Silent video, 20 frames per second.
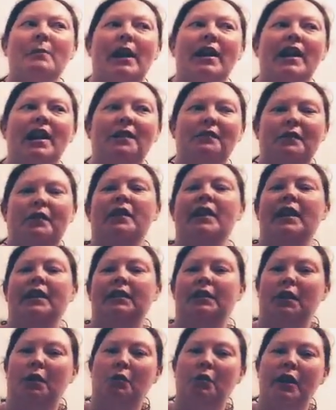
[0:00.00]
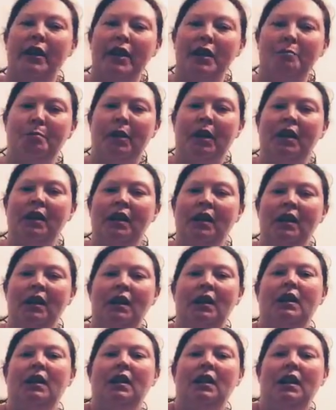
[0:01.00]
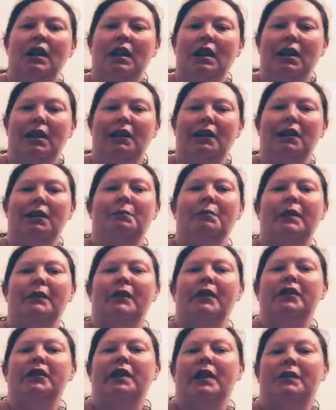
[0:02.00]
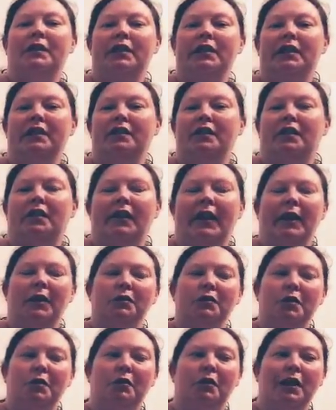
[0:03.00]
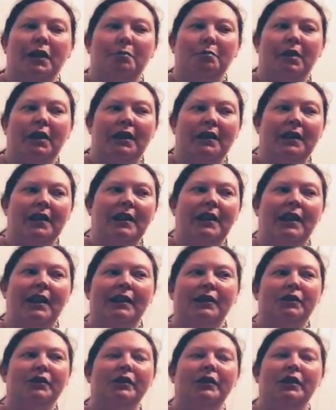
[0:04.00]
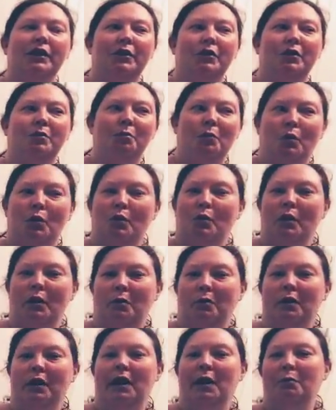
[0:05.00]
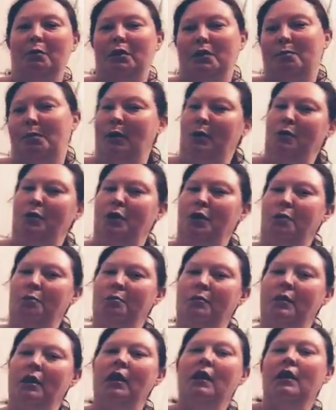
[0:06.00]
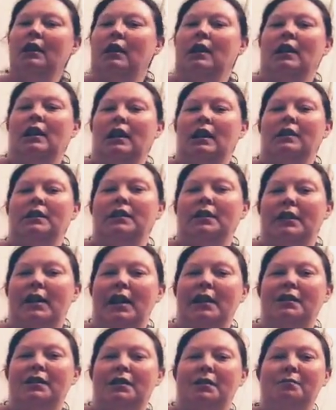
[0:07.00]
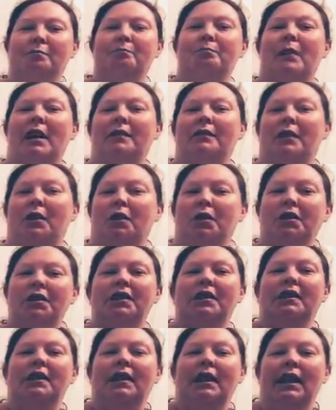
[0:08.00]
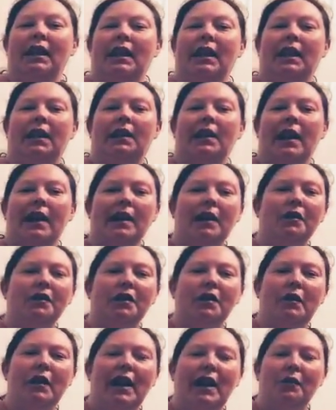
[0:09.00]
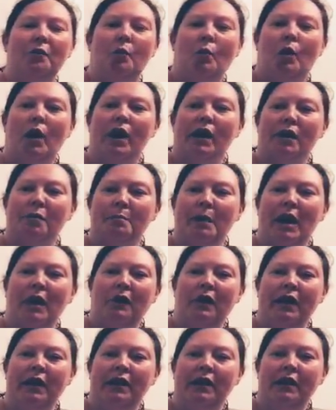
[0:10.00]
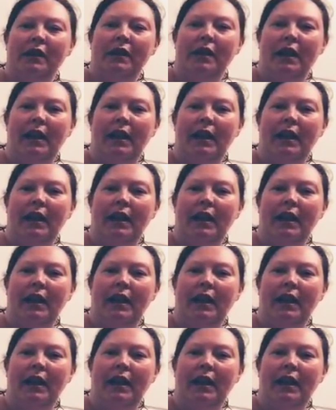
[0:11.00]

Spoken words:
my effort at the grape. My first effort didn't turn out too great, but I think I actually used more oil than I was supposed to. So that's my fault. I also have watermelon,